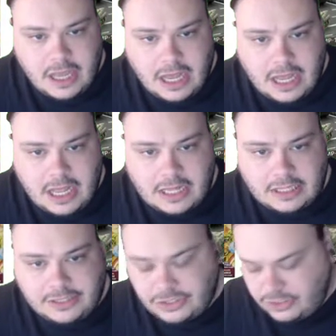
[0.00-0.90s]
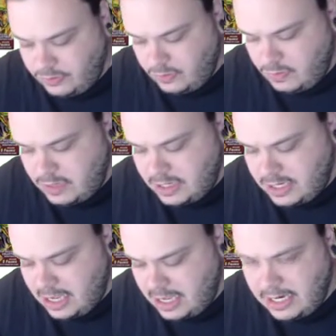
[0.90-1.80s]
Uh, let's do
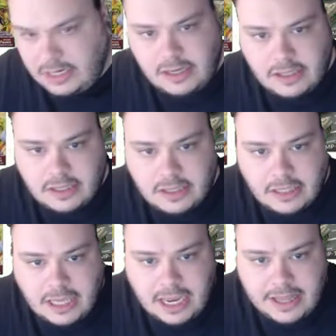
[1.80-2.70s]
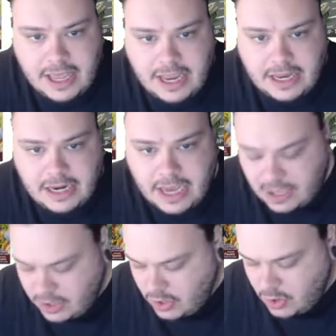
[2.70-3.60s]
9 and then
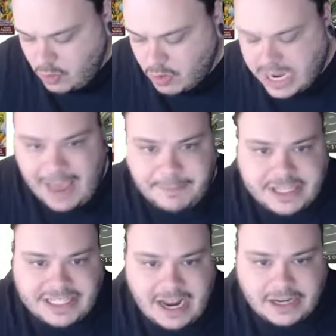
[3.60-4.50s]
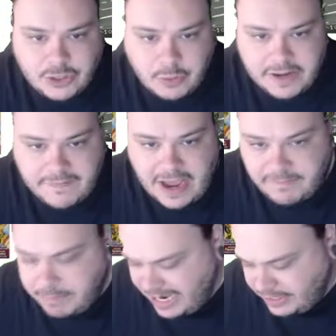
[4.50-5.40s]
uh, we'll cap this out at
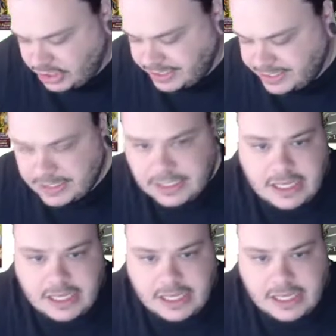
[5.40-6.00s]
25 pages.